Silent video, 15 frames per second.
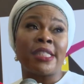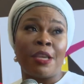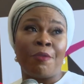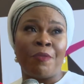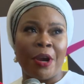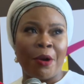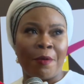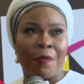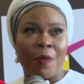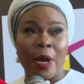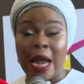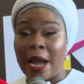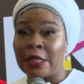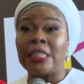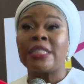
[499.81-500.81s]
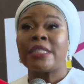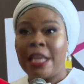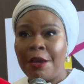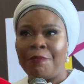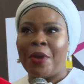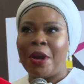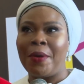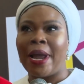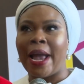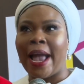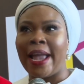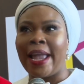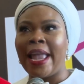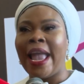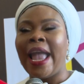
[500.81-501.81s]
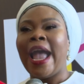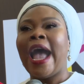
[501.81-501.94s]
still very high.